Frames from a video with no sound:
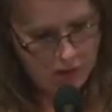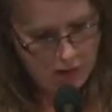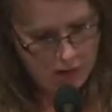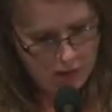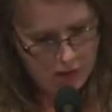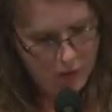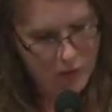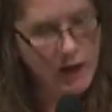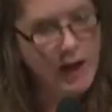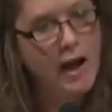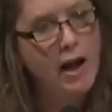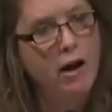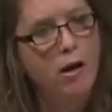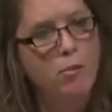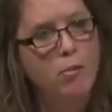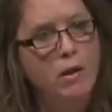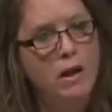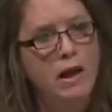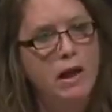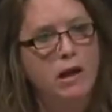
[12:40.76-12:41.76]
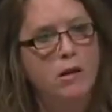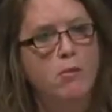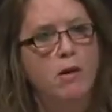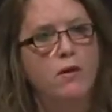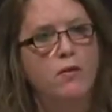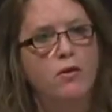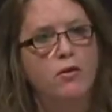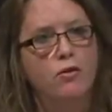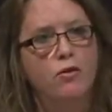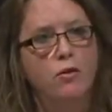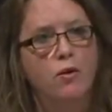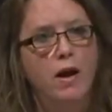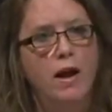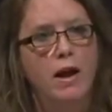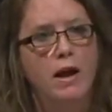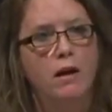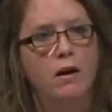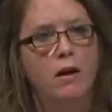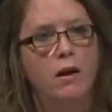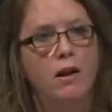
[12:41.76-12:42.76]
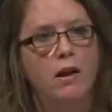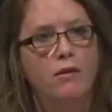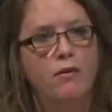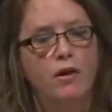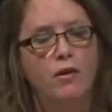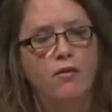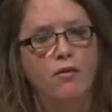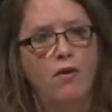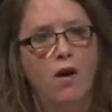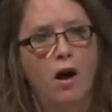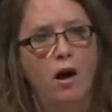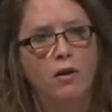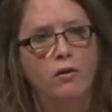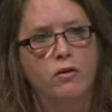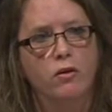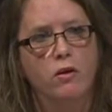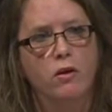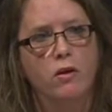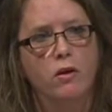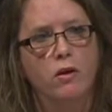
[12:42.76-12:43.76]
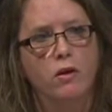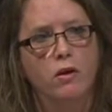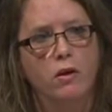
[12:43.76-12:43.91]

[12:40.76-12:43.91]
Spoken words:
The airplane made the train a living fossil.